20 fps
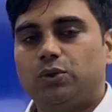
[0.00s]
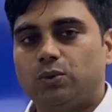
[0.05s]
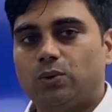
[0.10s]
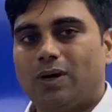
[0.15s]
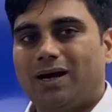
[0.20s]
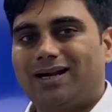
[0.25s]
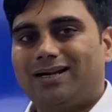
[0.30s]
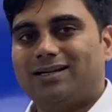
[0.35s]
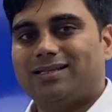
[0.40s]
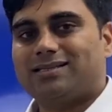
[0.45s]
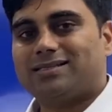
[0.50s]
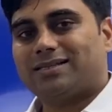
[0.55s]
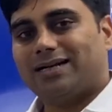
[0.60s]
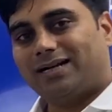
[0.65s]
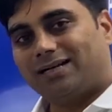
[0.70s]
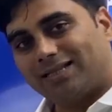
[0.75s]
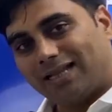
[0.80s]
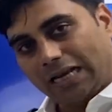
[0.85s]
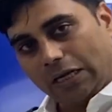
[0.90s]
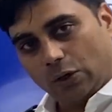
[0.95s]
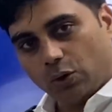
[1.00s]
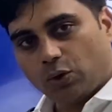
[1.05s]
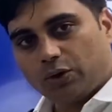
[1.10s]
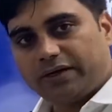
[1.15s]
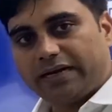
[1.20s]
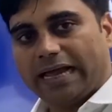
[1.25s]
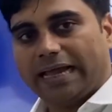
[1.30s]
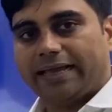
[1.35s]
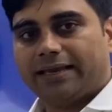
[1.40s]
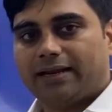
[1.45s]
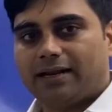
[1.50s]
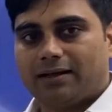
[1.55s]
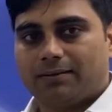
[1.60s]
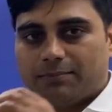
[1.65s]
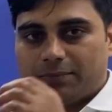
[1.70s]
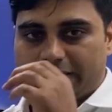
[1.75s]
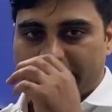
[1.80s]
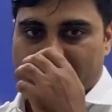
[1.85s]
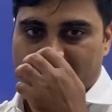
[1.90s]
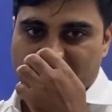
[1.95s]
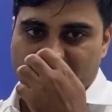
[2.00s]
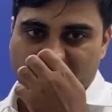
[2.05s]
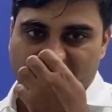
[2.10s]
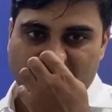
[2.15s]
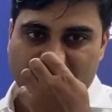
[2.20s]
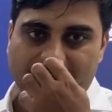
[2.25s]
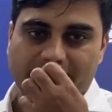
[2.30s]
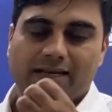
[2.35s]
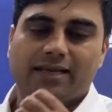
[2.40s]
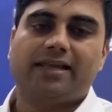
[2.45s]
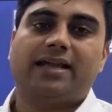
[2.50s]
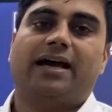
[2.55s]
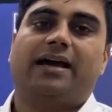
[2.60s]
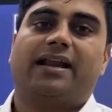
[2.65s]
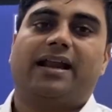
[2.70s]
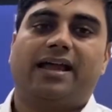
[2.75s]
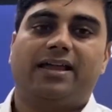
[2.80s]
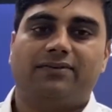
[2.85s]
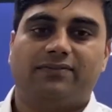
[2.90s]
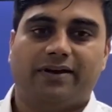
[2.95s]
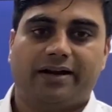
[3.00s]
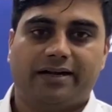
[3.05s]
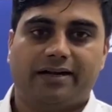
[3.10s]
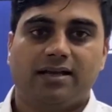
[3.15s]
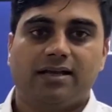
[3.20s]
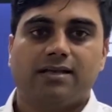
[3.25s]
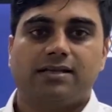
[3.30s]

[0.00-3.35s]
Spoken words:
to understand the load diagram that we finally arrive at.